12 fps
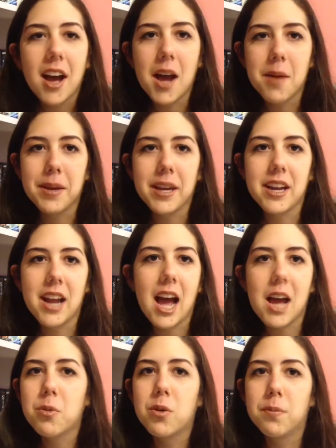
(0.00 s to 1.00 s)
I mean,
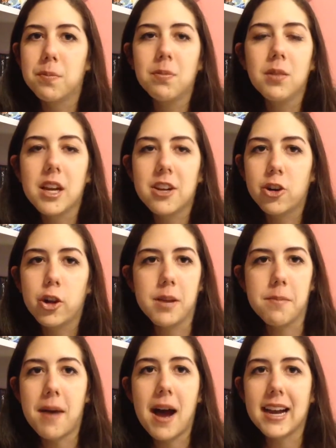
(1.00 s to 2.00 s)
I will
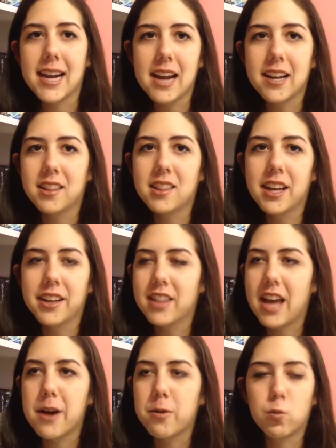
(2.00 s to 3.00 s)
literally buy anything
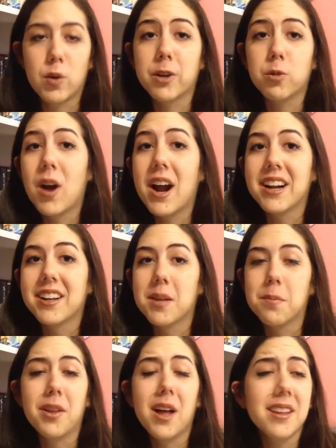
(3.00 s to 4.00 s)
that Rick writes,
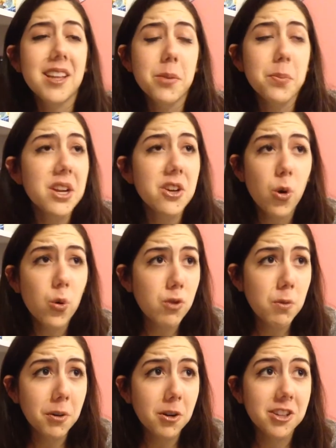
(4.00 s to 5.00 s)
and plus, it's being told
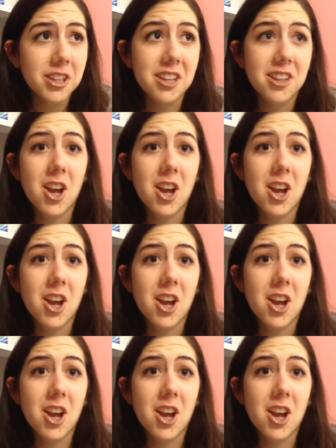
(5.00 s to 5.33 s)
from Percy,